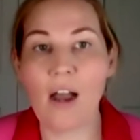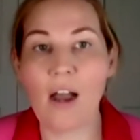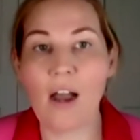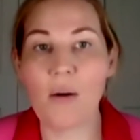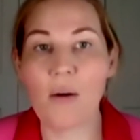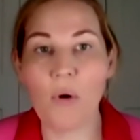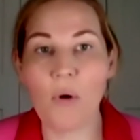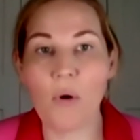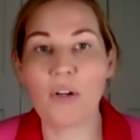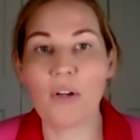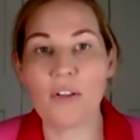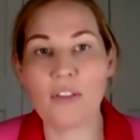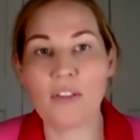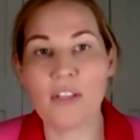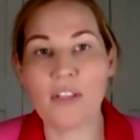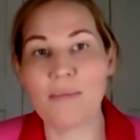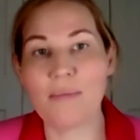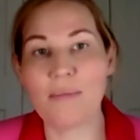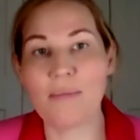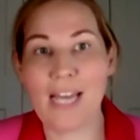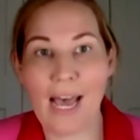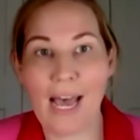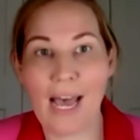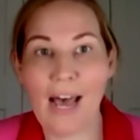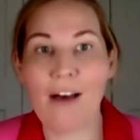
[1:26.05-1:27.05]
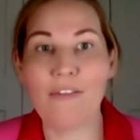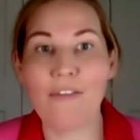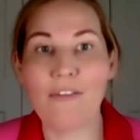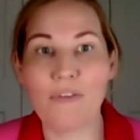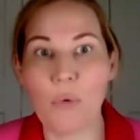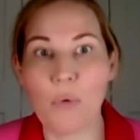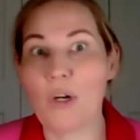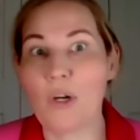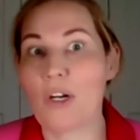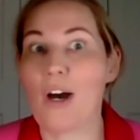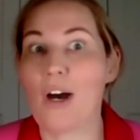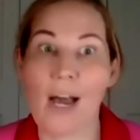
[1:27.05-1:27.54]
I wanted them to have
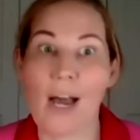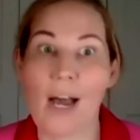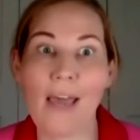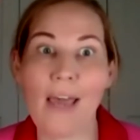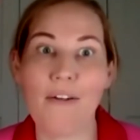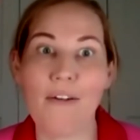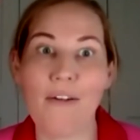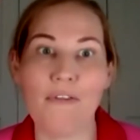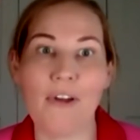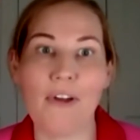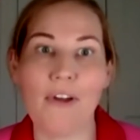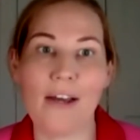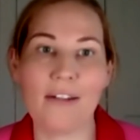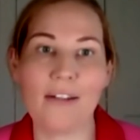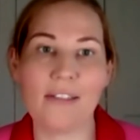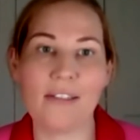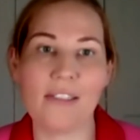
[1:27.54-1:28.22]
what I had found.